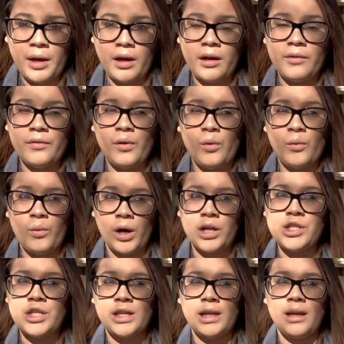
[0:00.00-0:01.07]
of
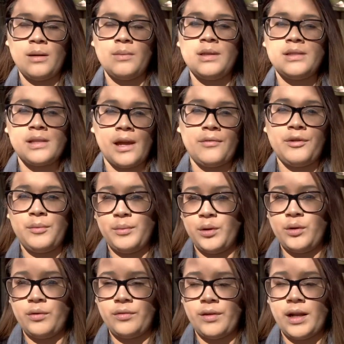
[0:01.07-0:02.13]
watching Emma's every move.